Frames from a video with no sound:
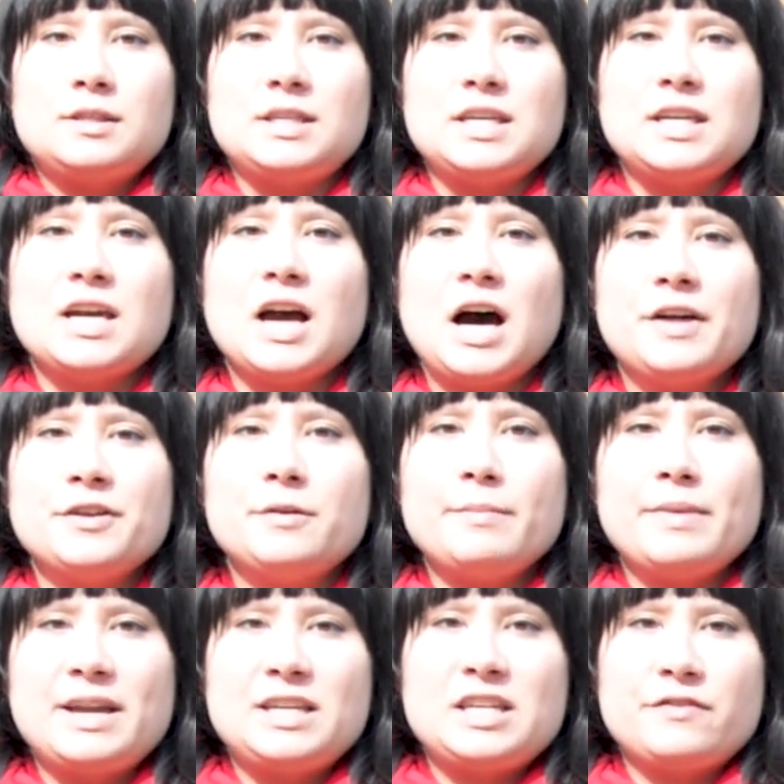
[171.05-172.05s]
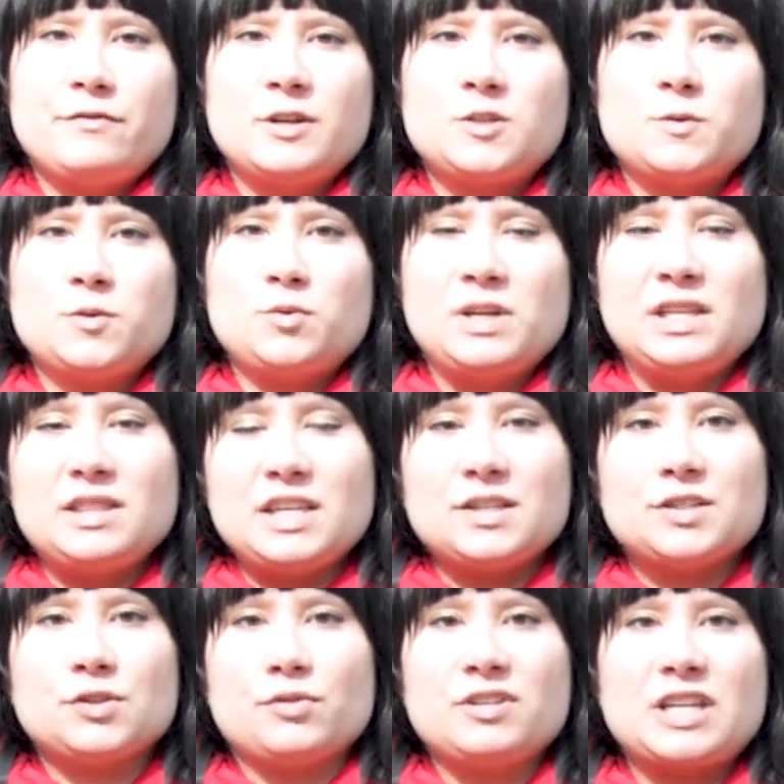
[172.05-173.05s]
The other main difference between
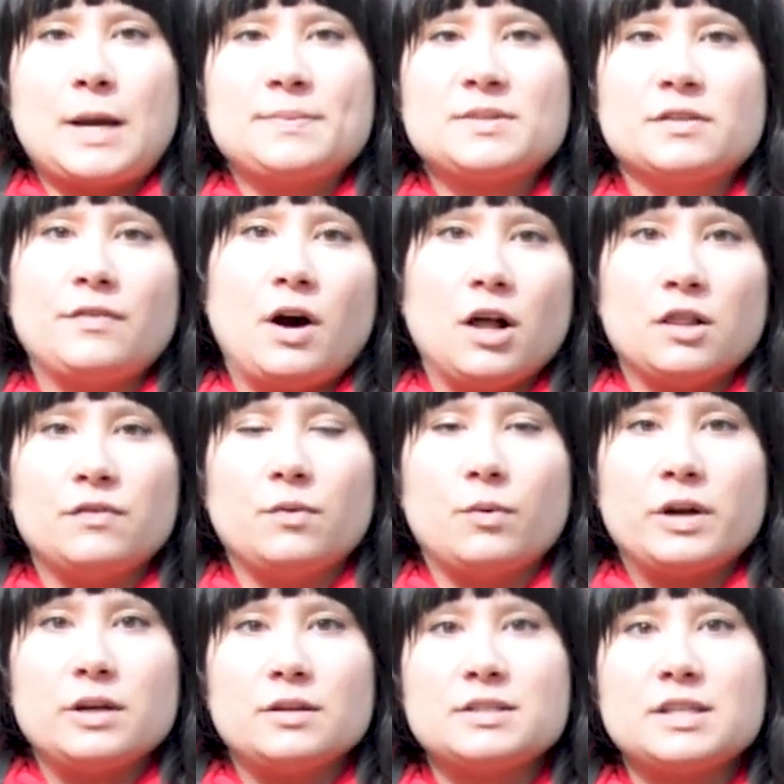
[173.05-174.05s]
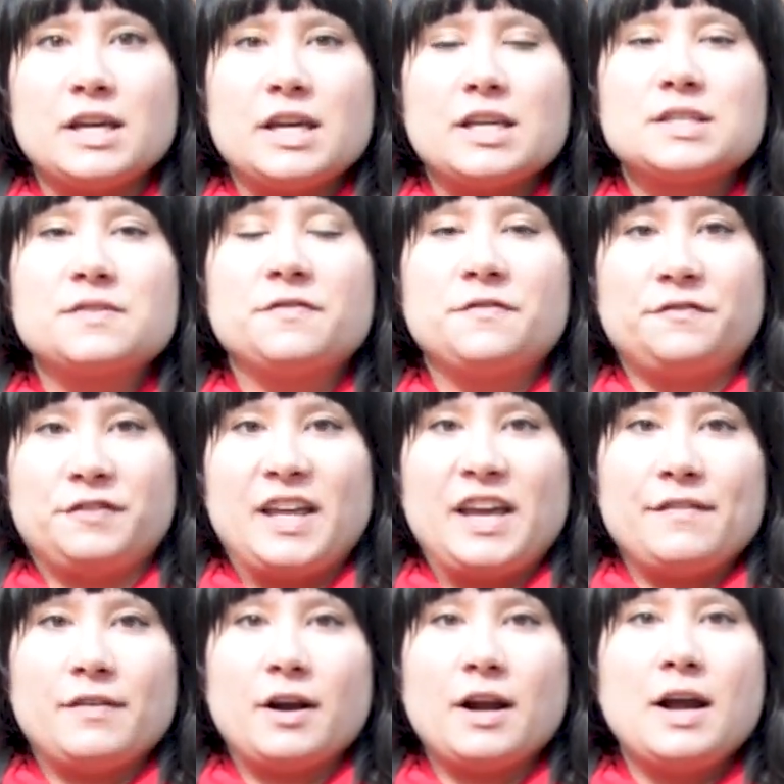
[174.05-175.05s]
these 3 types of olive oils is
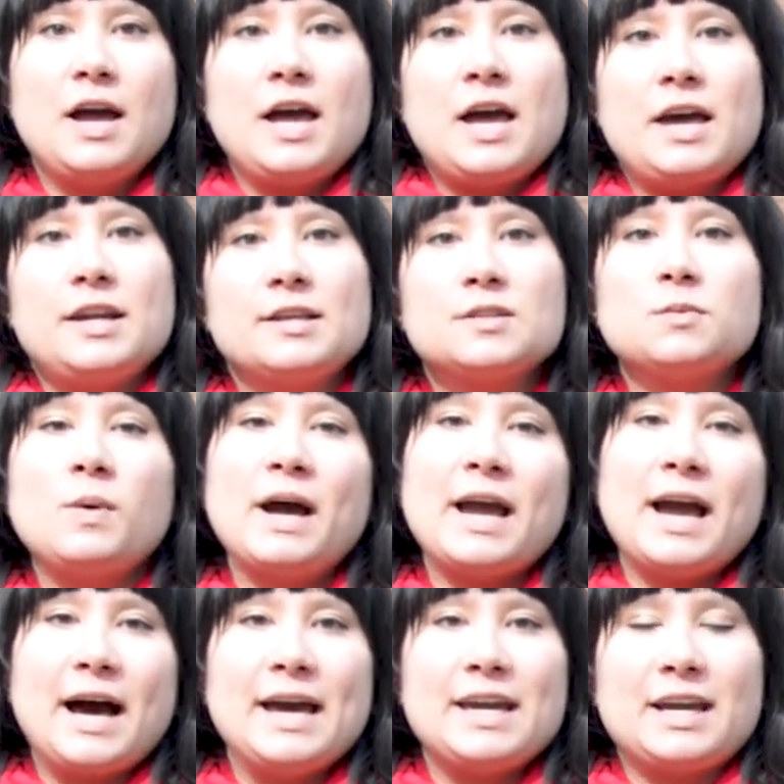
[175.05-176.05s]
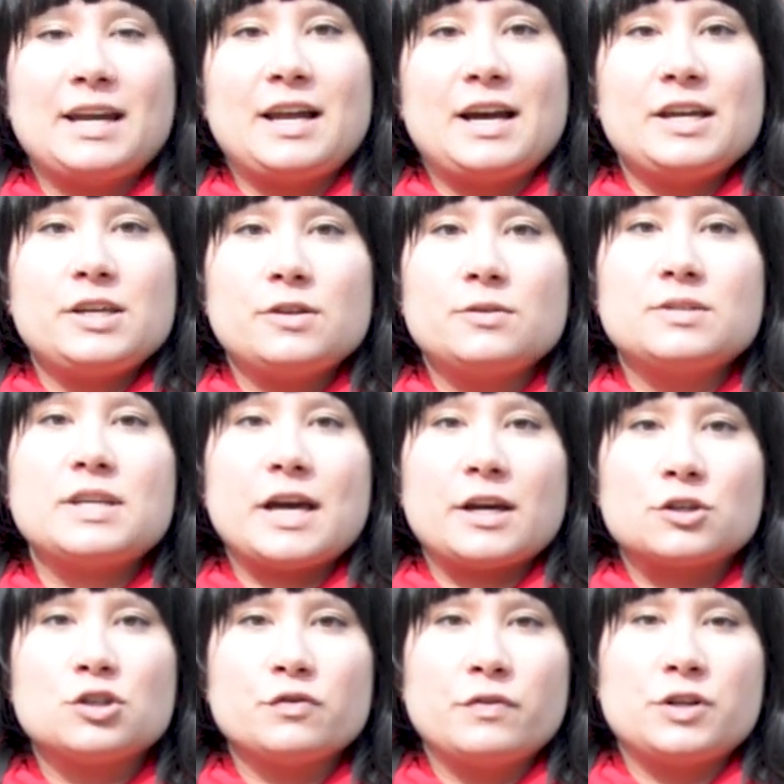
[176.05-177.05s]
flavor, and it's why Ike and I use
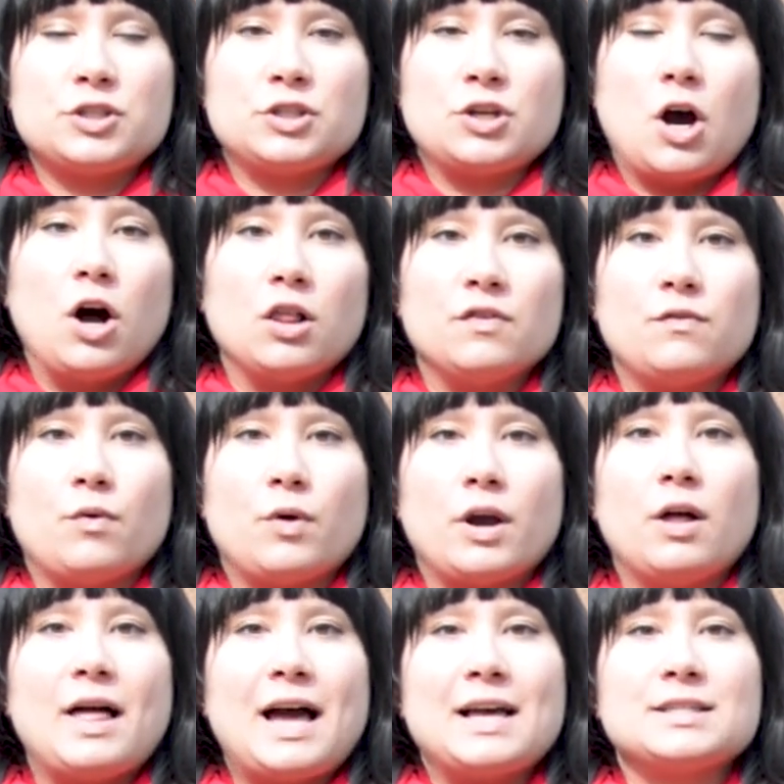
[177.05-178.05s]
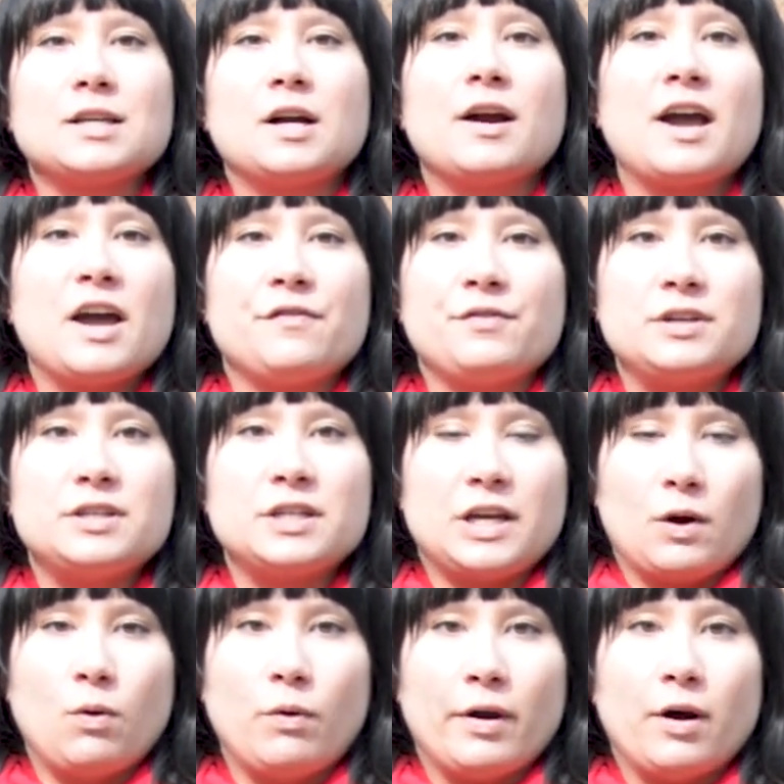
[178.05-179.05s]
extra virgin olive oil as our
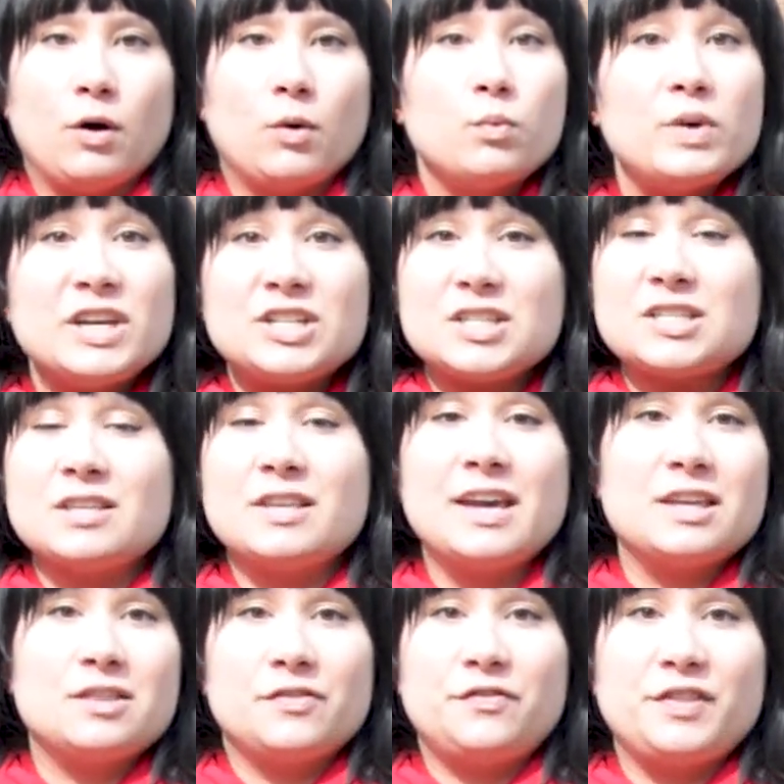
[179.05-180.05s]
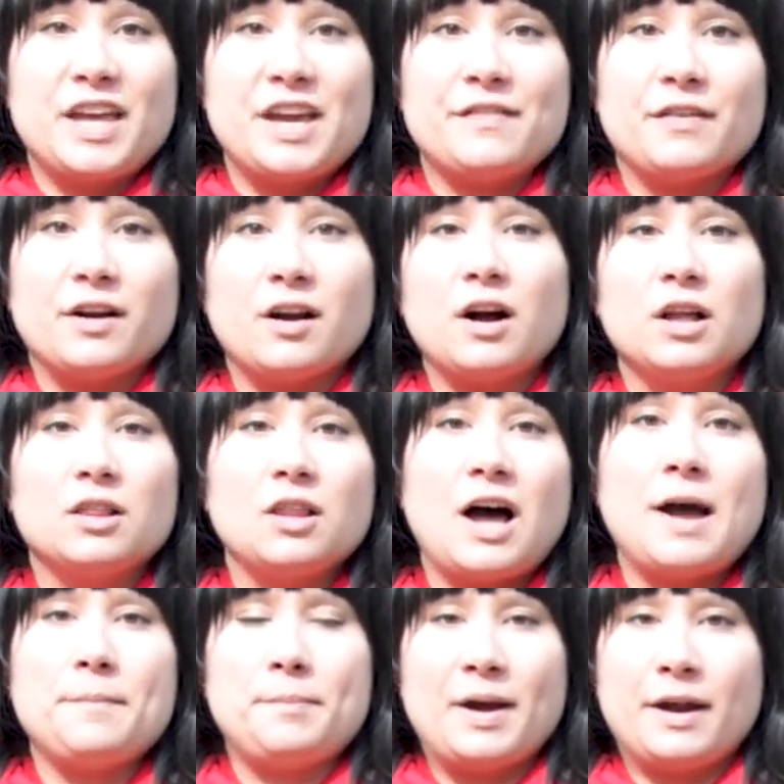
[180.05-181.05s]
everyday oil. We just like the flavor a
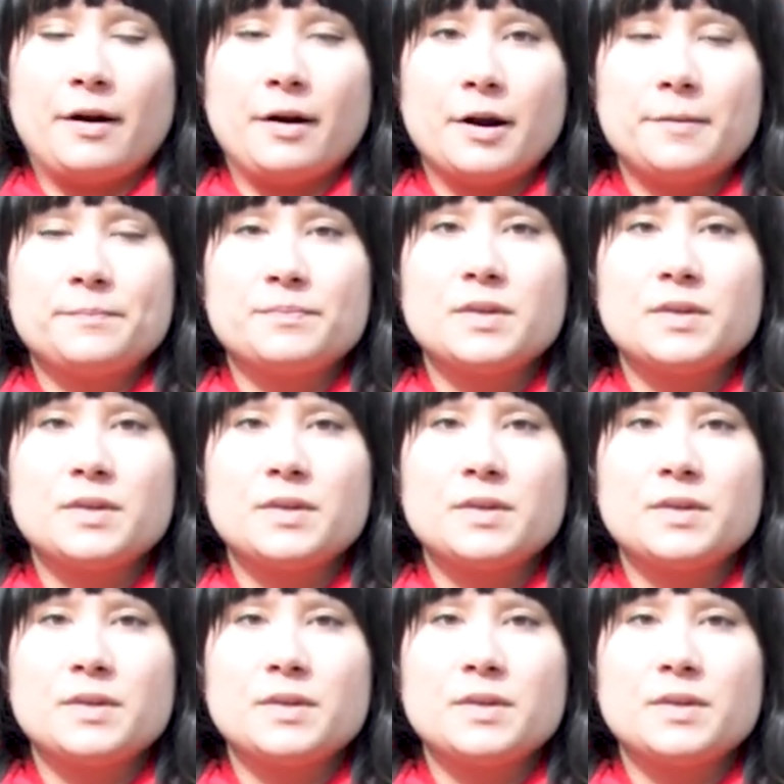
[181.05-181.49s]
lot better.